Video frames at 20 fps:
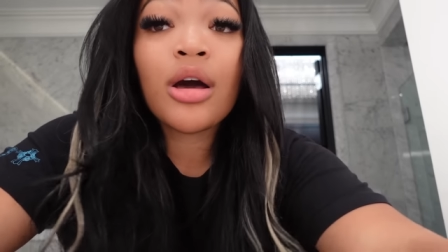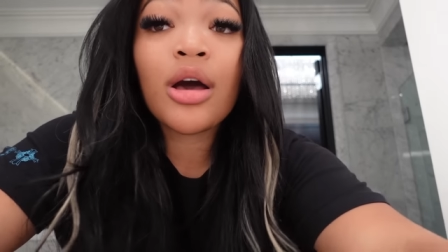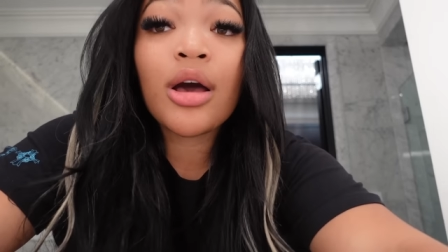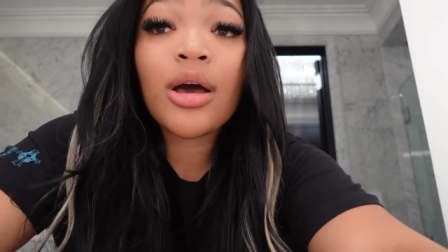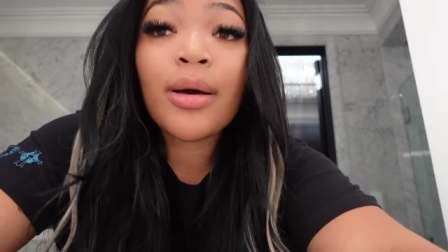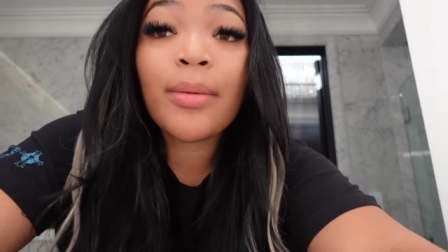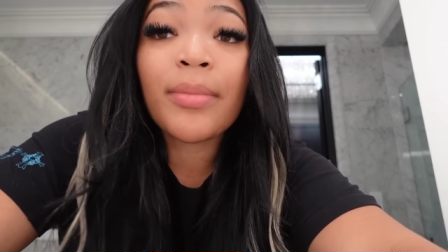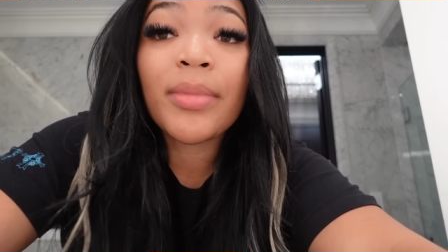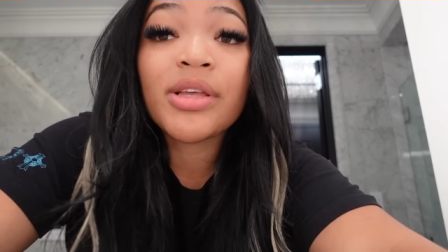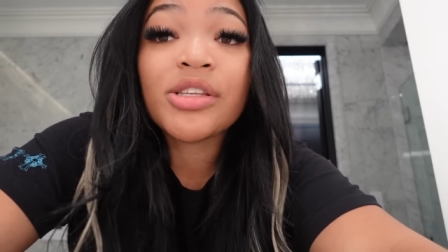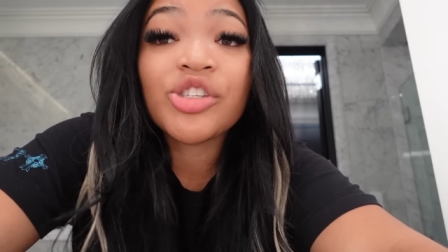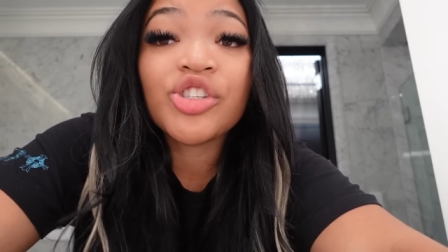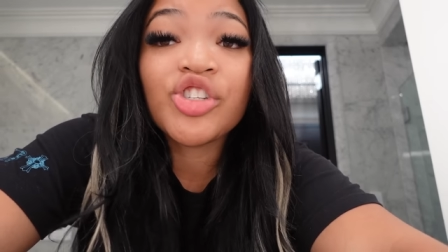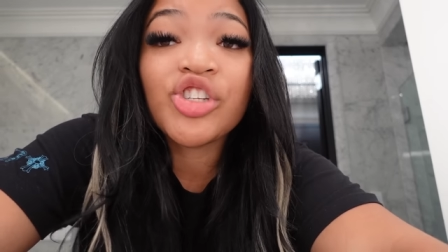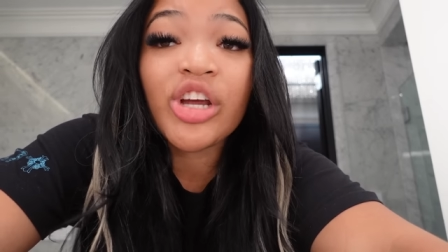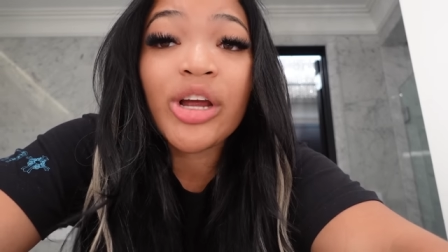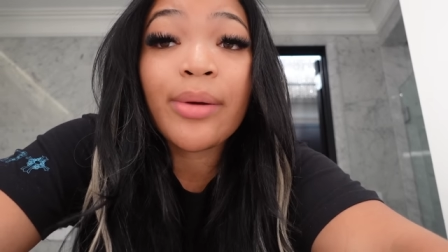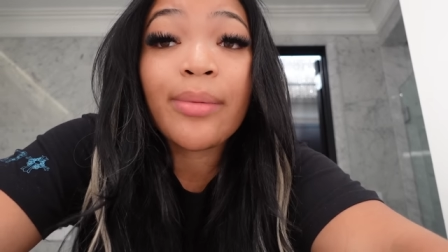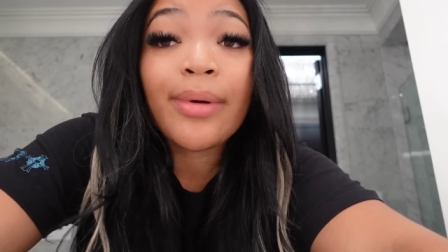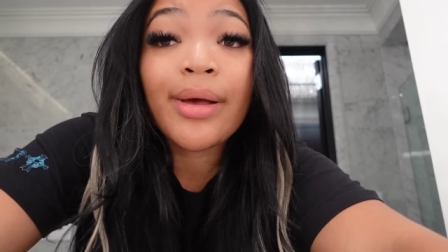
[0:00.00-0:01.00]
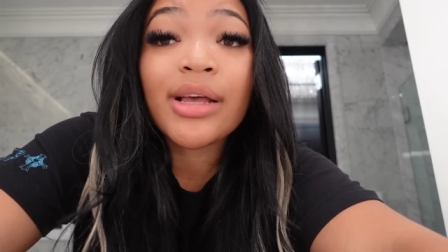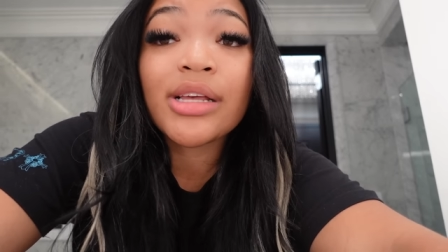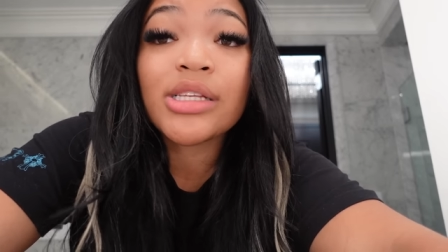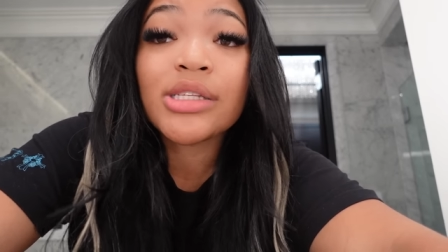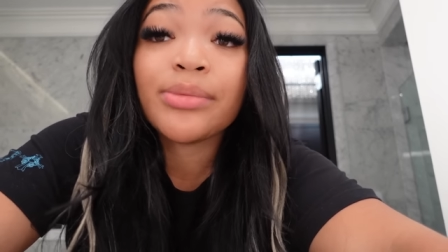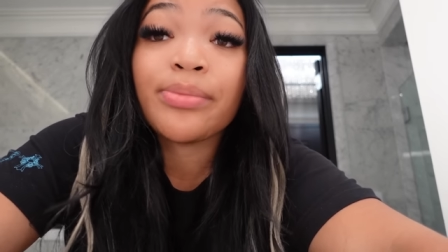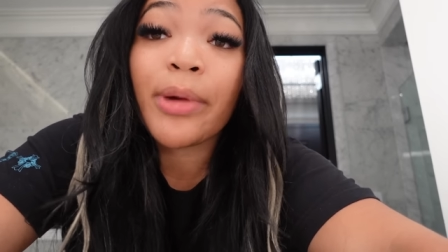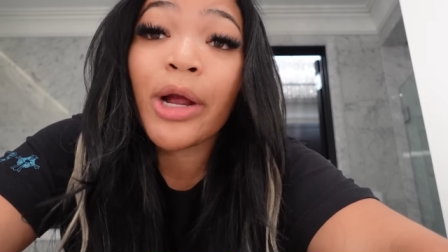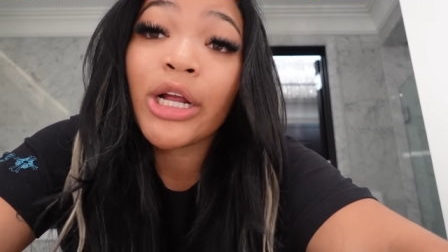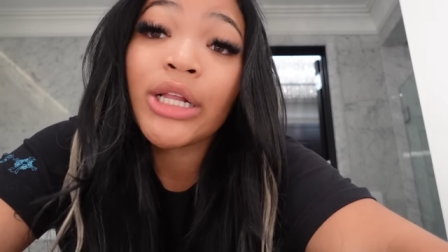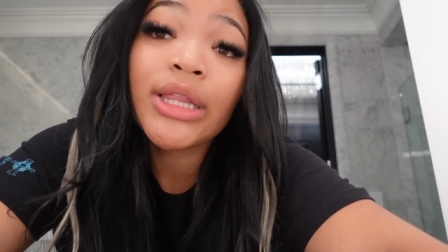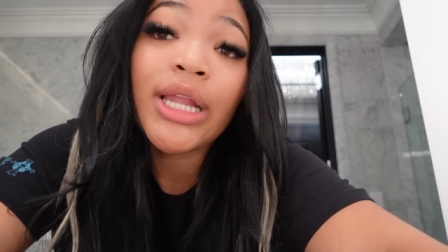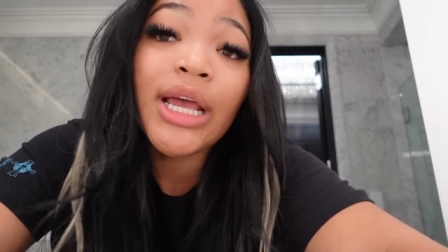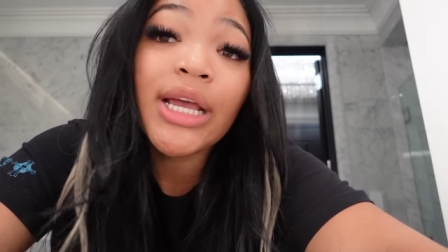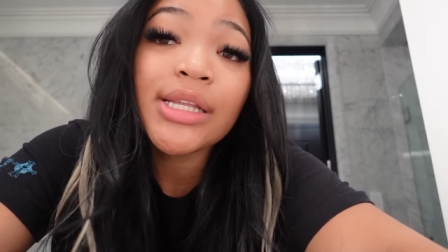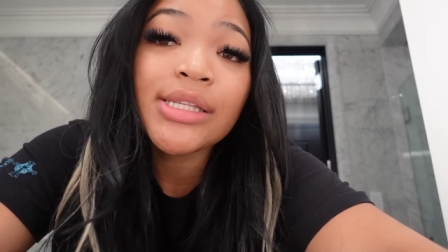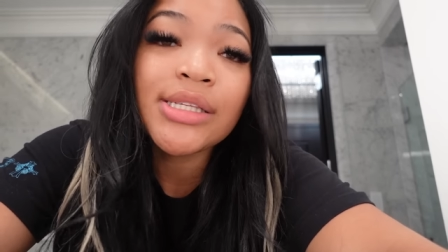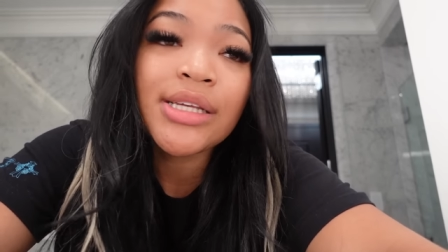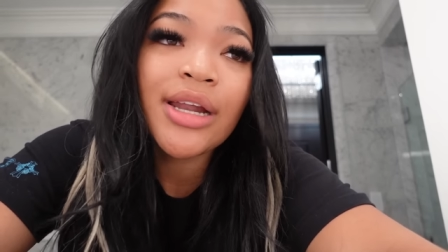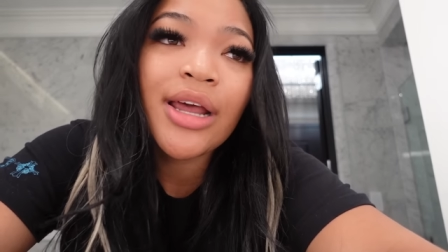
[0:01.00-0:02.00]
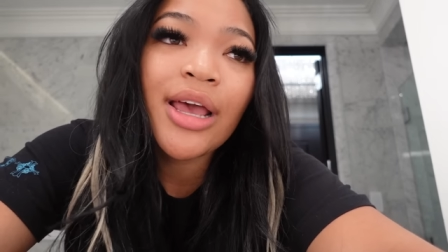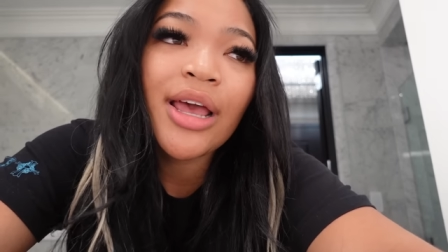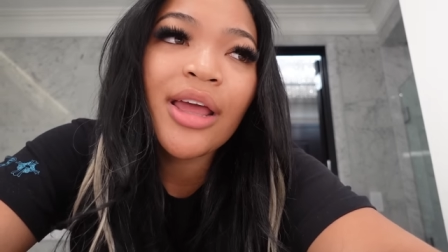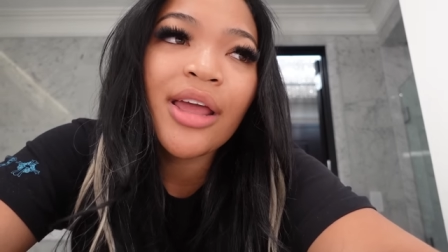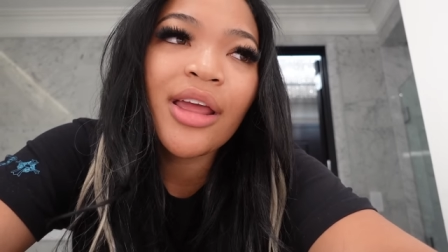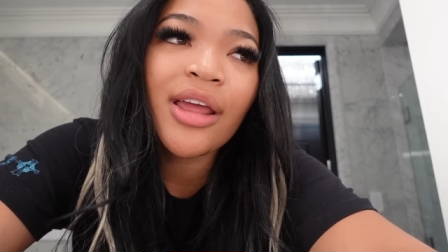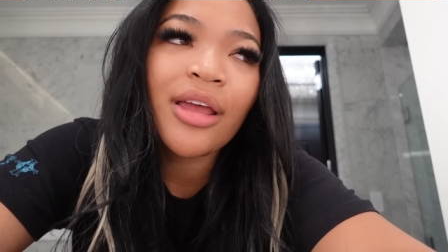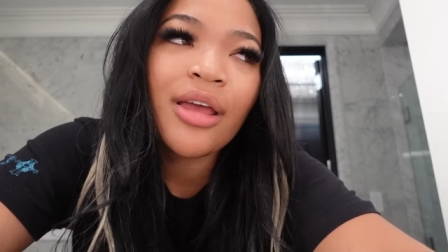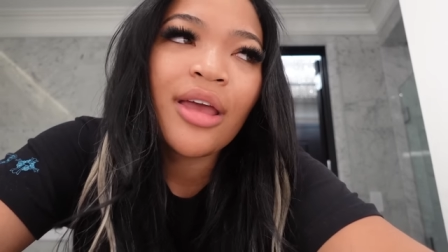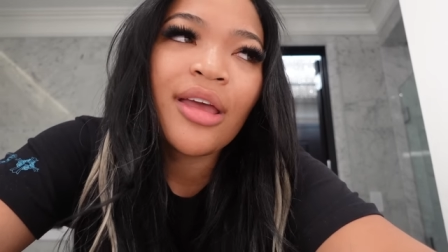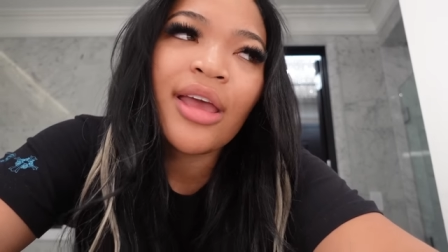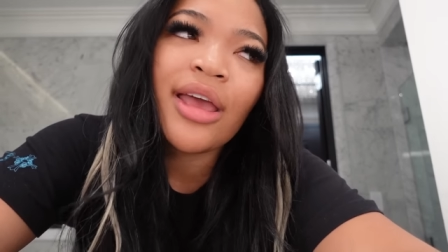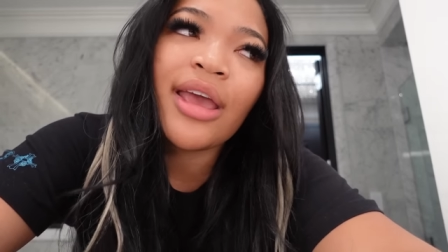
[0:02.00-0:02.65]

um, it's Jeremiah's birthday today,